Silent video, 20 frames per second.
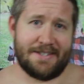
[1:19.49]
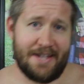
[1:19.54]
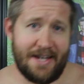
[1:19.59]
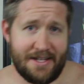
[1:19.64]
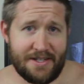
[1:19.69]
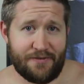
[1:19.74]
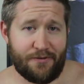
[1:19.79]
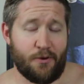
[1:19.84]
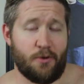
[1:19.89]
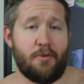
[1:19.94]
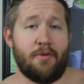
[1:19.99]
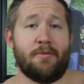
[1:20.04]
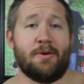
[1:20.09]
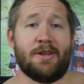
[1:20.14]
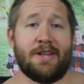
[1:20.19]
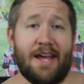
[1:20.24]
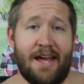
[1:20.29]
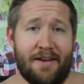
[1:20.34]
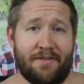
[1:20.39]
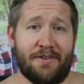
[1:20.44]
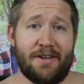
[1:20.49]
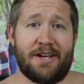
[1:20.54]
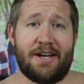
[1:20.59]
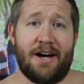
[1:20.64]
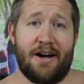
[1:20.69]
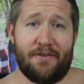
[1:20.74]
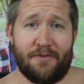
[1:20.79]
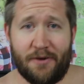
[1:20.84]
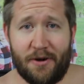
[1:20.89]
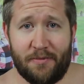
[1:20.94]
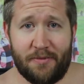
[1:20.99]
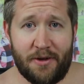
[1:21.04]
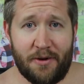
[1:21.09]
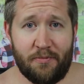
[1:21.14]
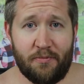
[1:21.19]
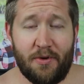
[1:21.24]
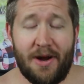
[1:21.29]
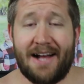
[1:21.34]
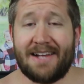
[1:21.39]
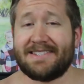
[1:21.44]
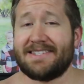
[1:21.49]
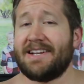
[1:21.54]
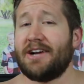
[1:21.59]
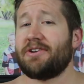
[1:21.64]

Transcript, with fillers: states for women to have to cover up their breasts.